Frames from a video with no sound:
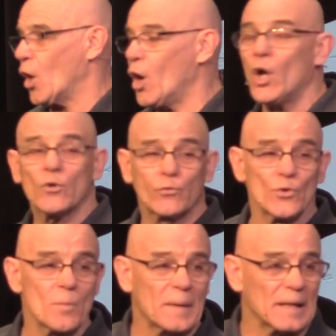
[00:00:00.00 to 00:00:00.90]
All
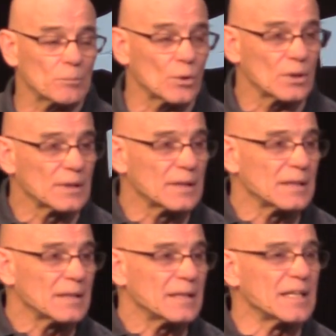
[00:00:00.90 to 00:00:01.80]
through the Bible,
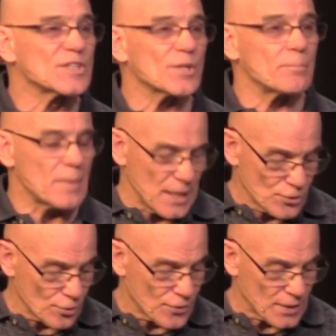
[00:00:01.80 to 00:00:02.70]
it is a
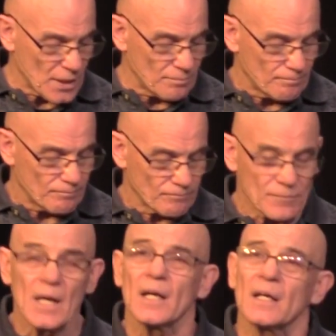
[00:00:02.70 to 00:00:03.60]
major theme.
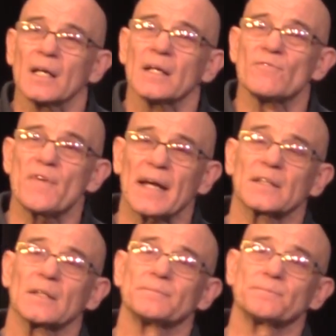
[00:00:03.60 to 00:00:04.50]
In
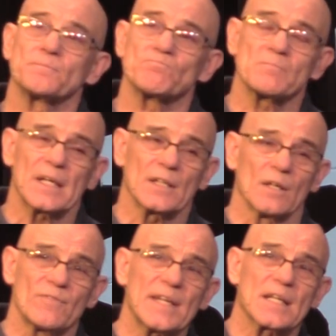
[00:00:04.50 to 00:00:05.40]
fact,
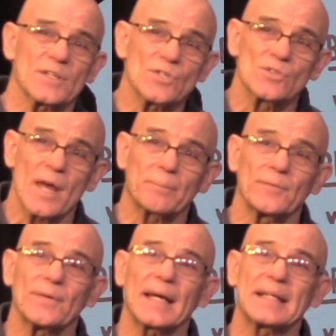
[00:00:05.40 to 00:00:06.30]
in Leviticus
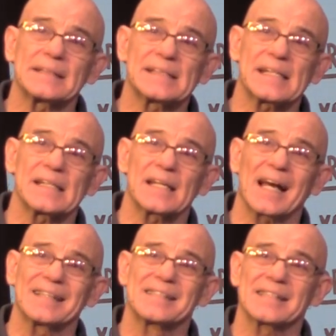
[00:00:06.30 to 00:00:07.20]
chapter 19,
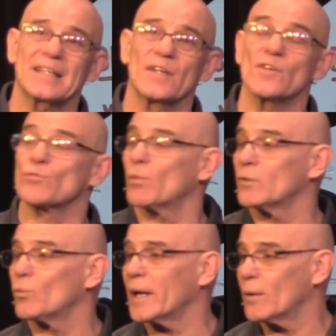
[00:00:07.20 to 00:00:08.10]
God said, Here's
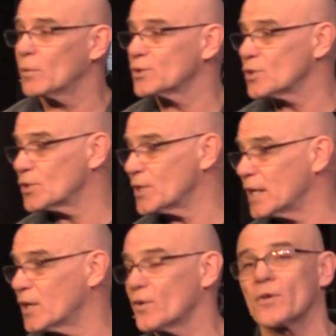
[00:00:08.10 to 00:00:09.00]
one way I want you to
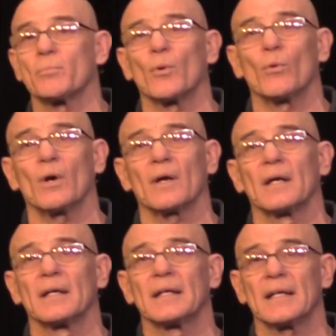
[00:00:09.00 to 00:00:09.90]
take care of the poor.
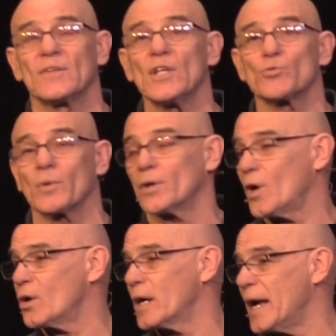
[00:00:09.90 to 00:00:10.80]
And these were
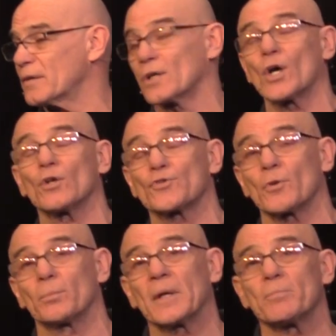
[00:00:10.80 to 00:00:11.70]
an
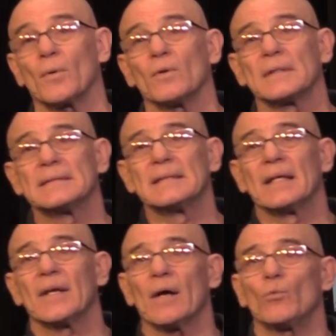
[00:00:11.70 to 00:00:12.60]
agricultural people.
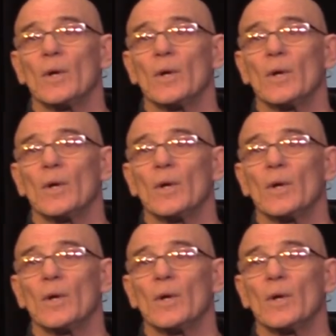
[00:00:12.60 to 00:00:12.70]
Now,